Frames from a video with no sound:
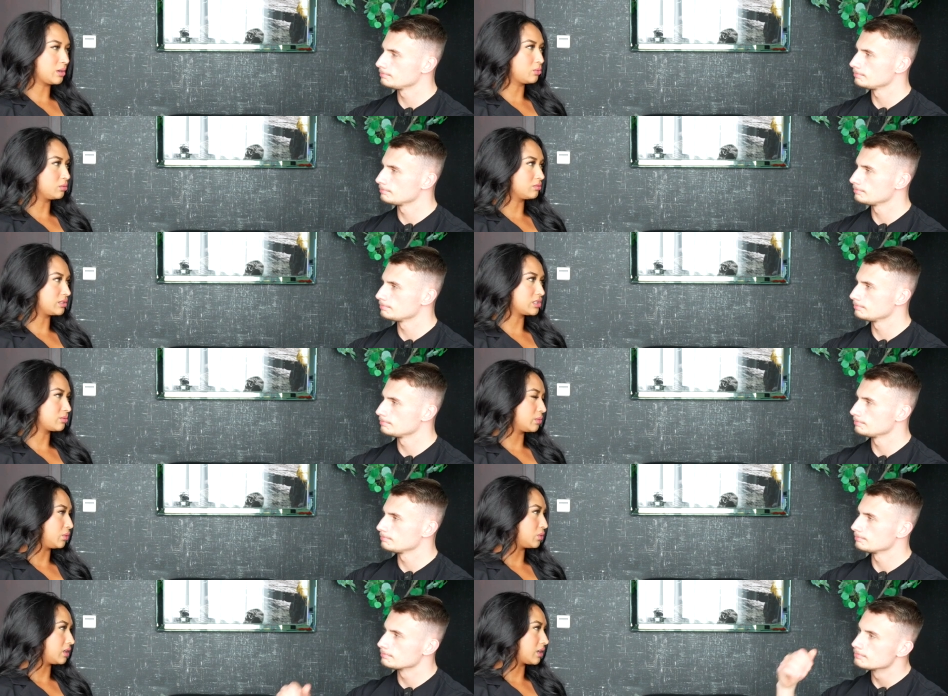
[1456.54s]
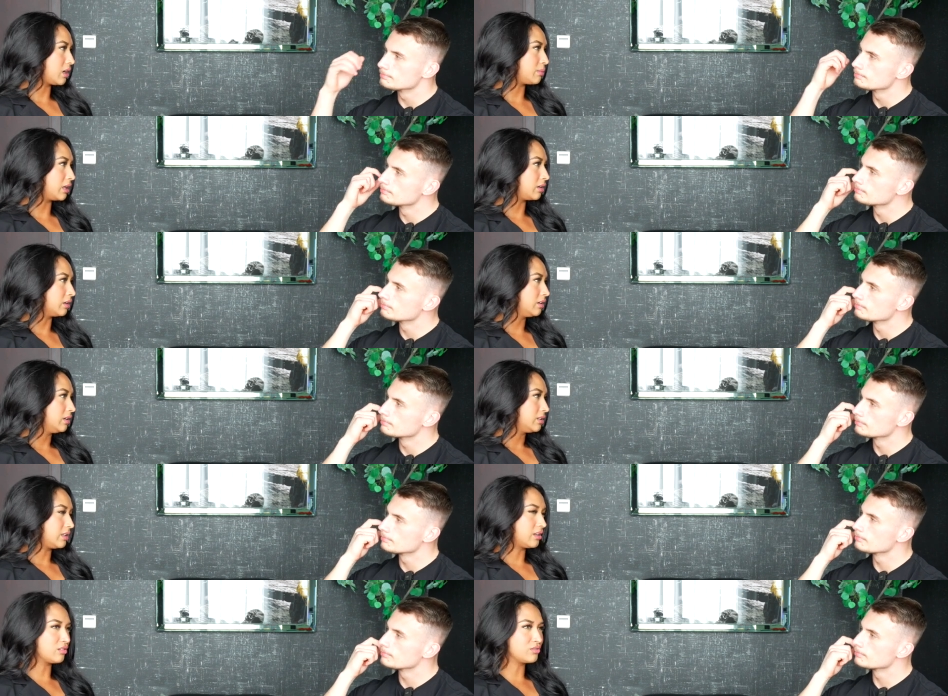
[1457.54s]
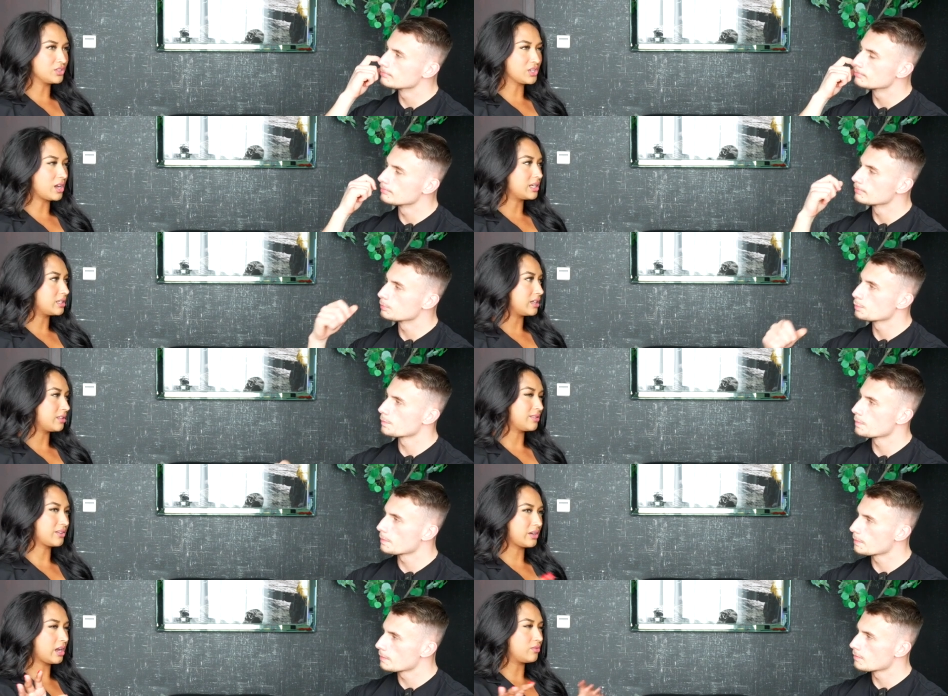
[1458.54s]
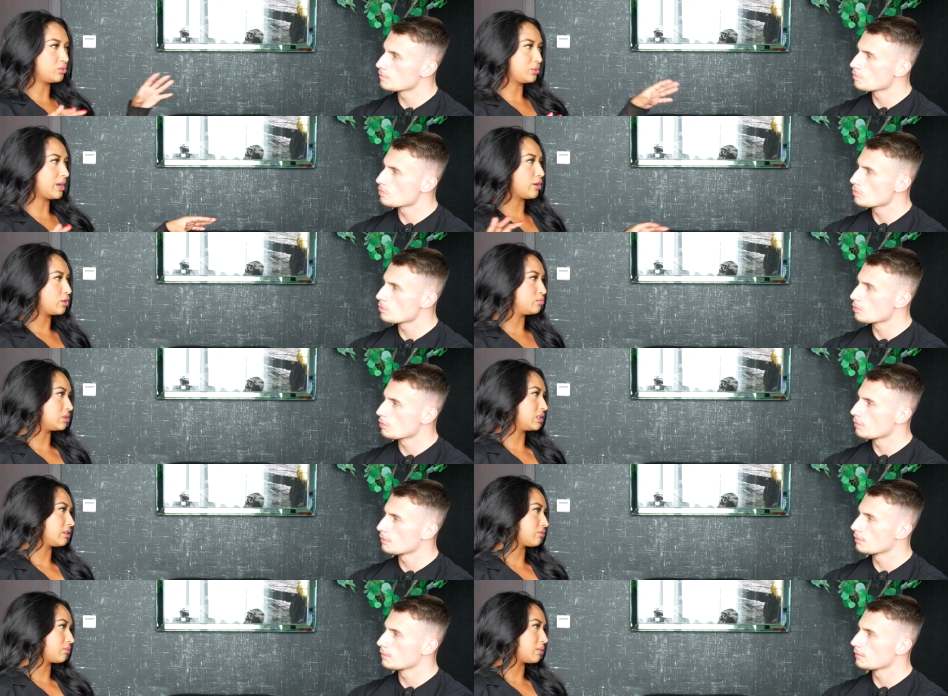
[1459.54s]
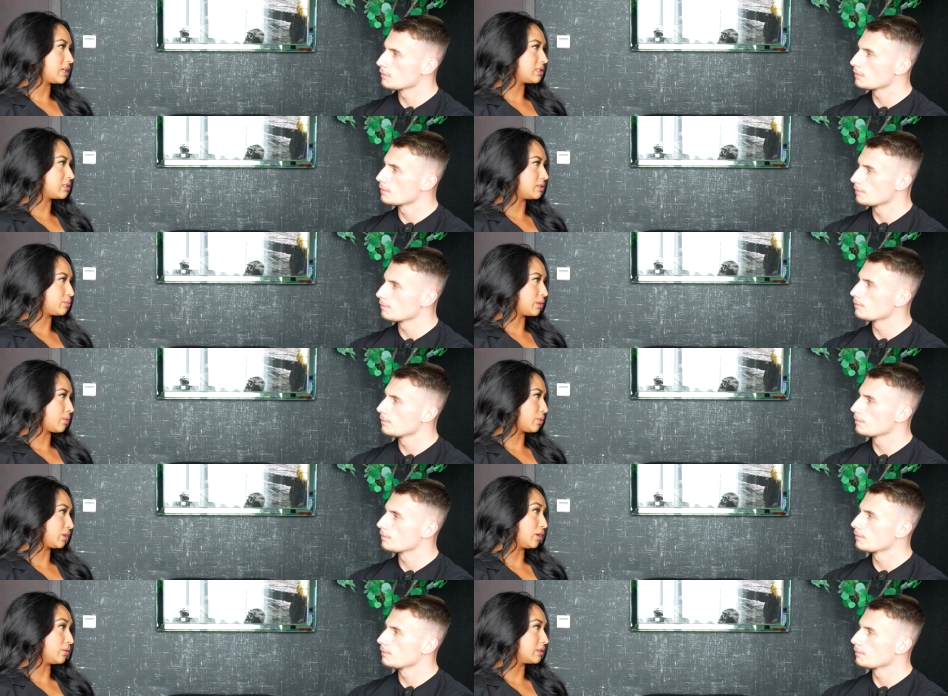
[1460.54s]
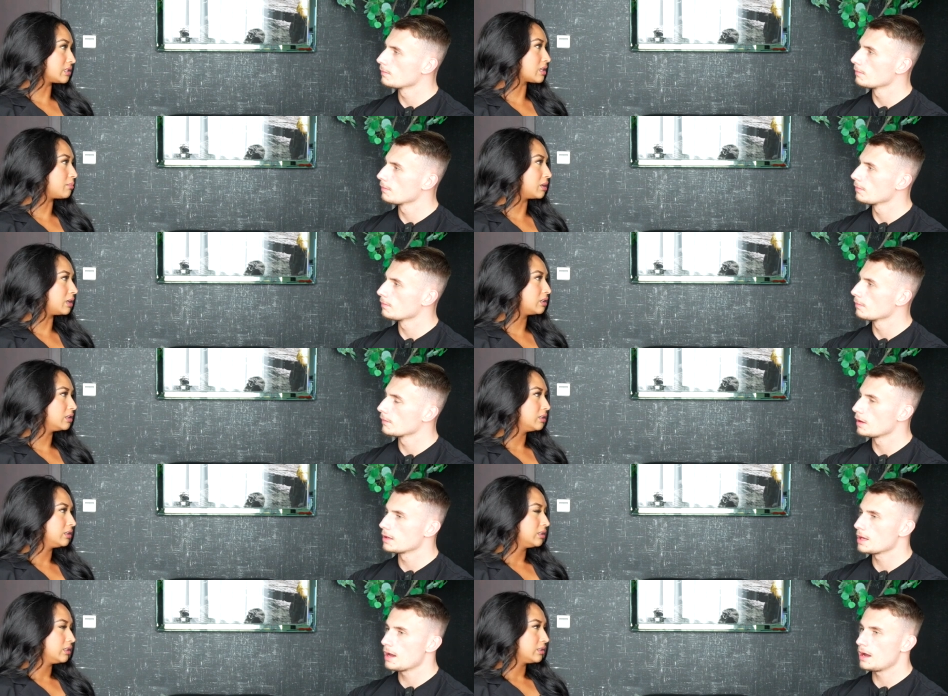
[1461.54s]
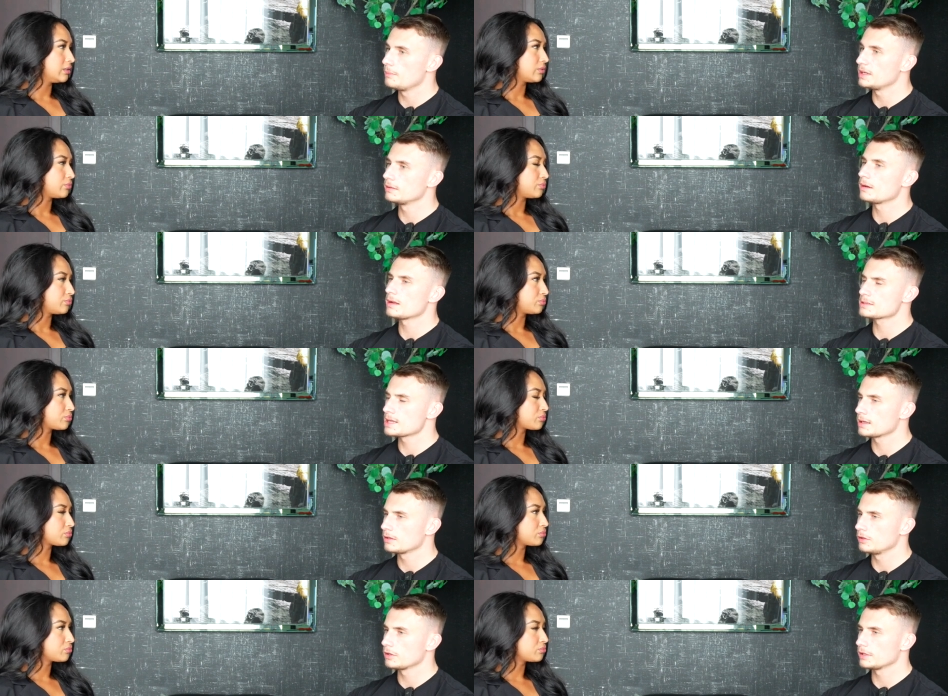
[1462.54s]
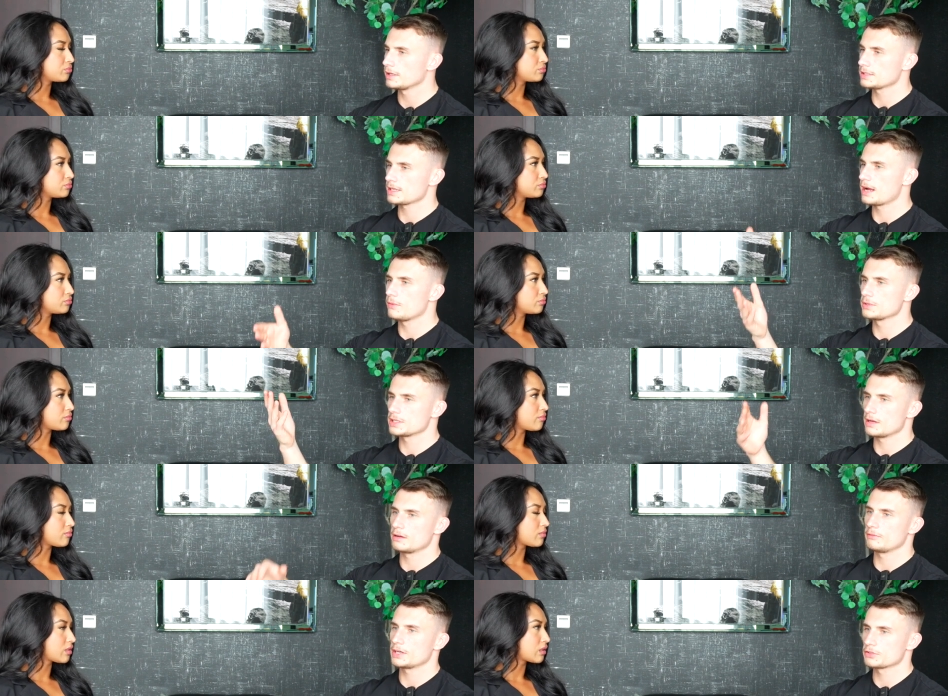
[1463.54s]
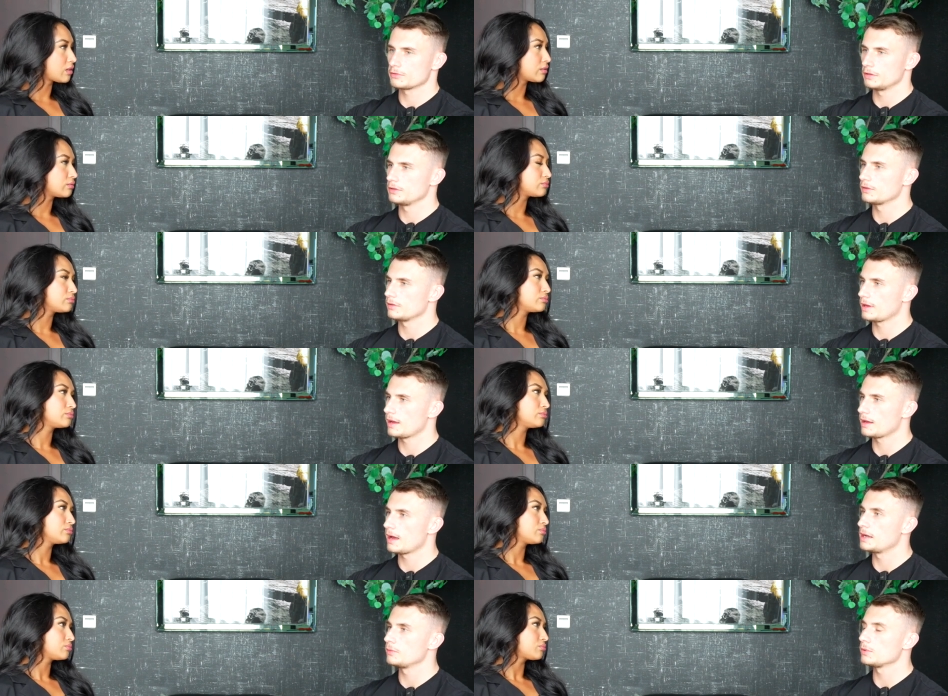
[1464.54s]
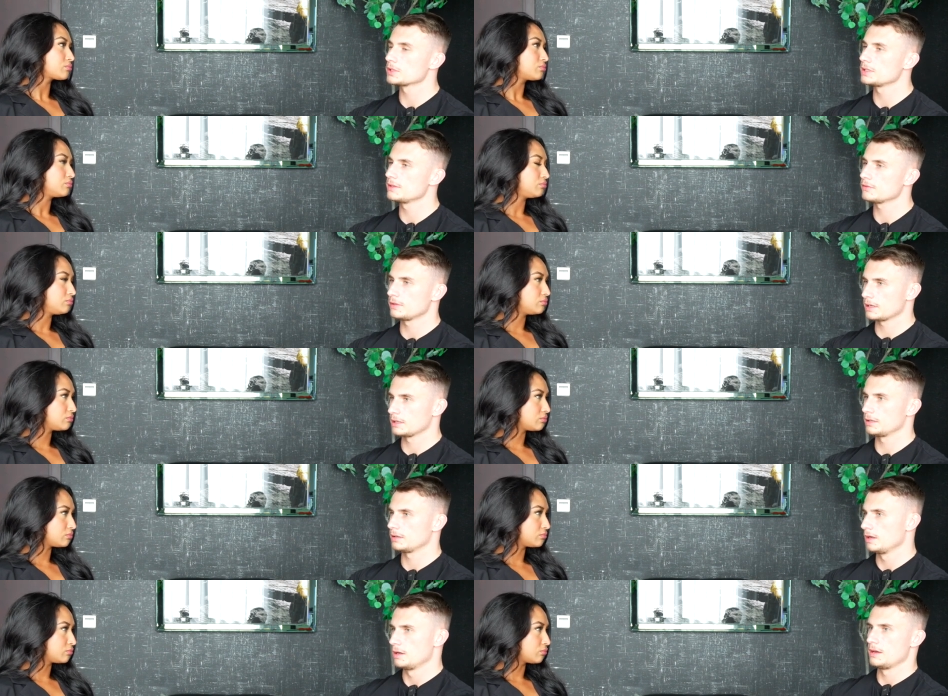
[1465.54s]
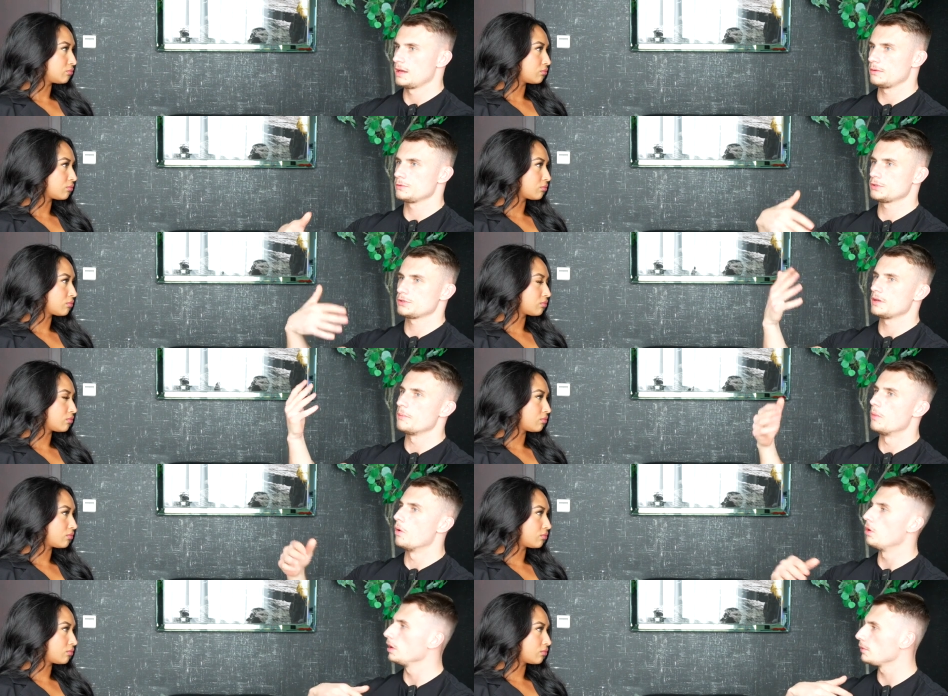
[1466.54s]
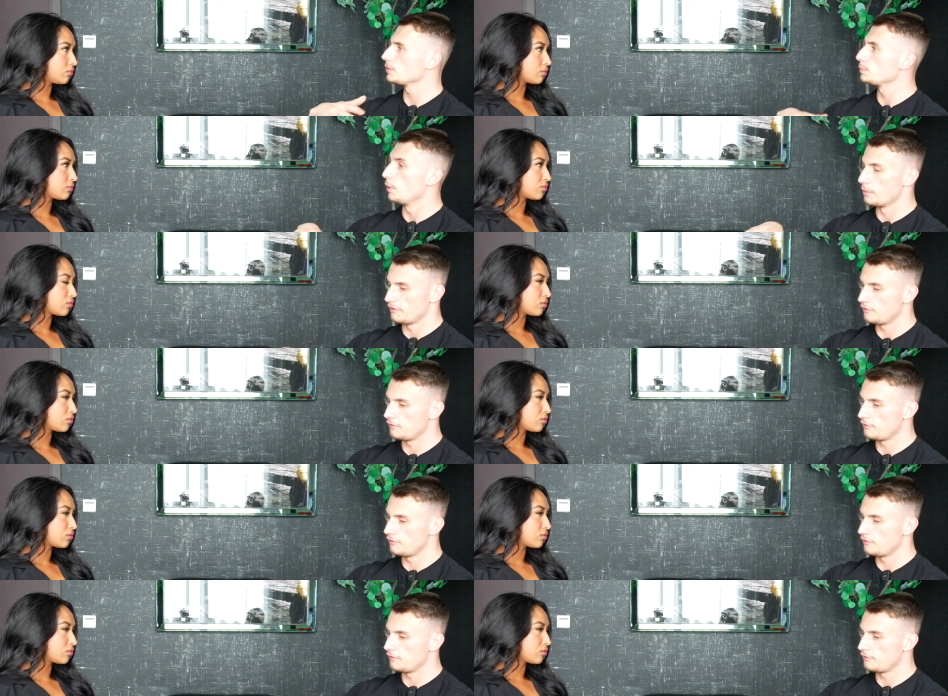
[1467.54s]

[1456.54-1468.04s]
Speaker 1: where all the rich and wealthy are coming. They're going to reside here and they're going to have all their homes in different places when they want to go in the summer.
Speaker 2: Yeah, I mean, take a look at this. I was at a restaurant the other day and it wasn't even like it was just in a mall. I would put my